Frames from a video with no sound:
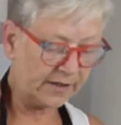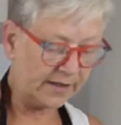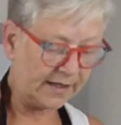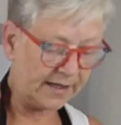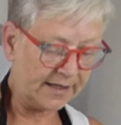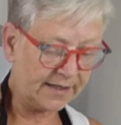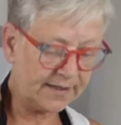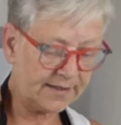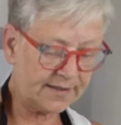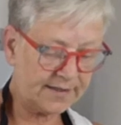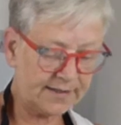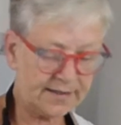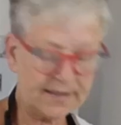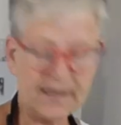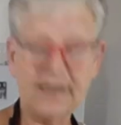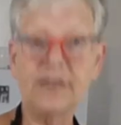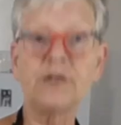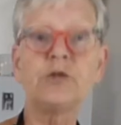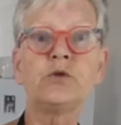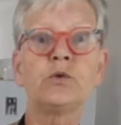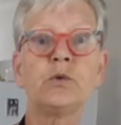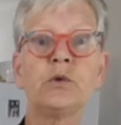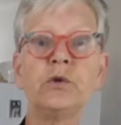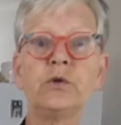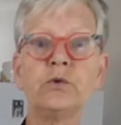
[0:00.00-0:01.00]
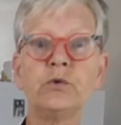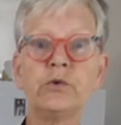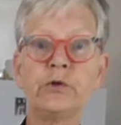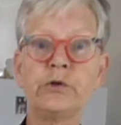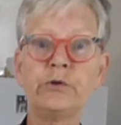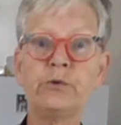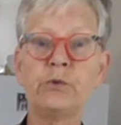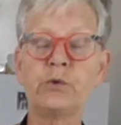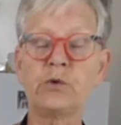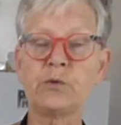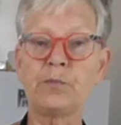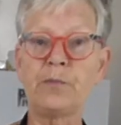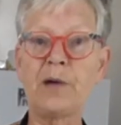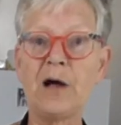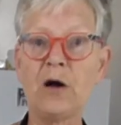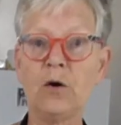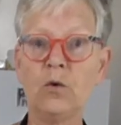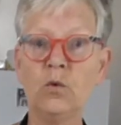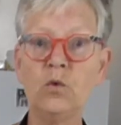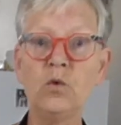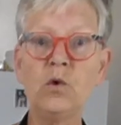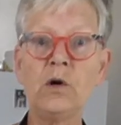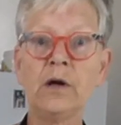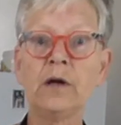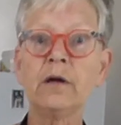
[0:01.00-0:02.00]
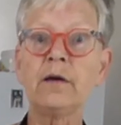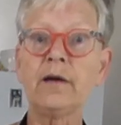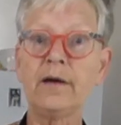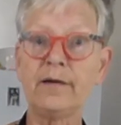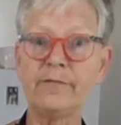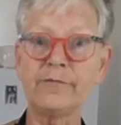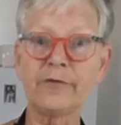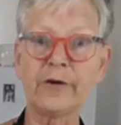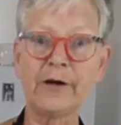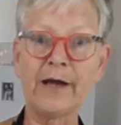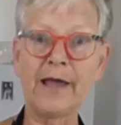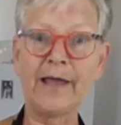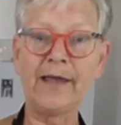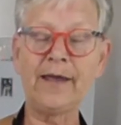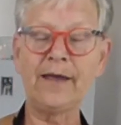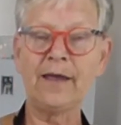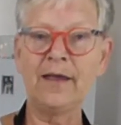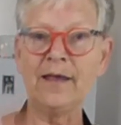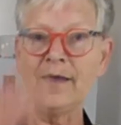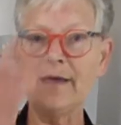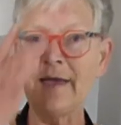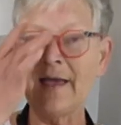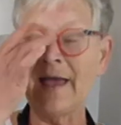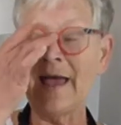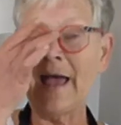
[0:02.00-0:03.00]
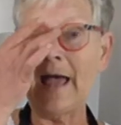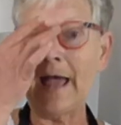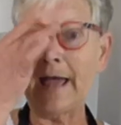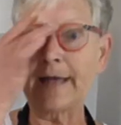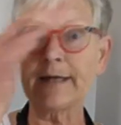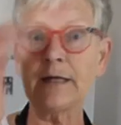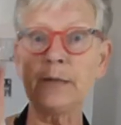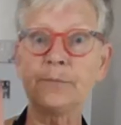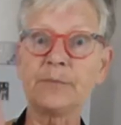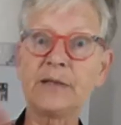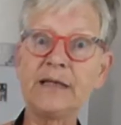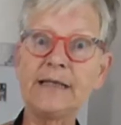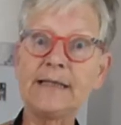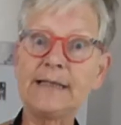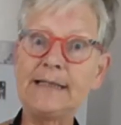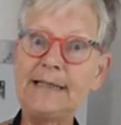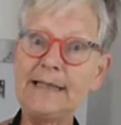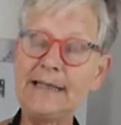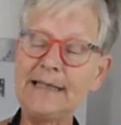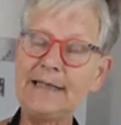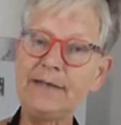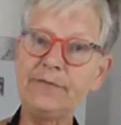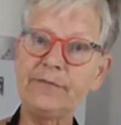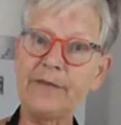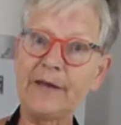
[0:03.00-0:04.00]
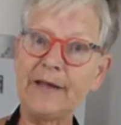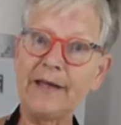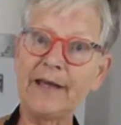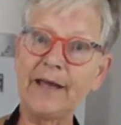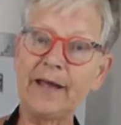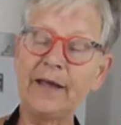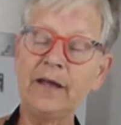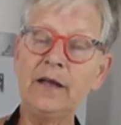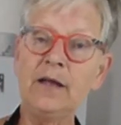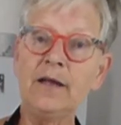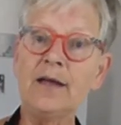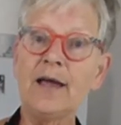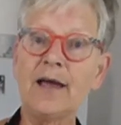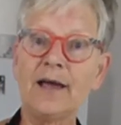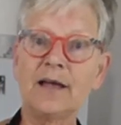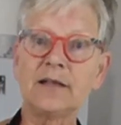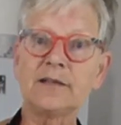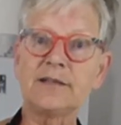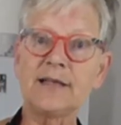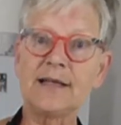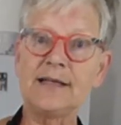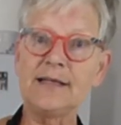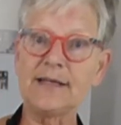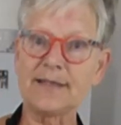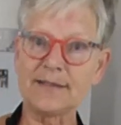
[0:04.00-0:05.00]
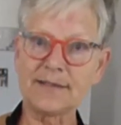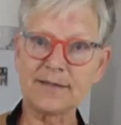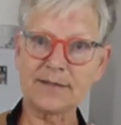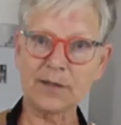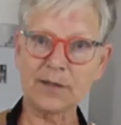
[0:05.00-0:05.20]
this into an oiled bowl, cover it, and I'm going to leave it until it's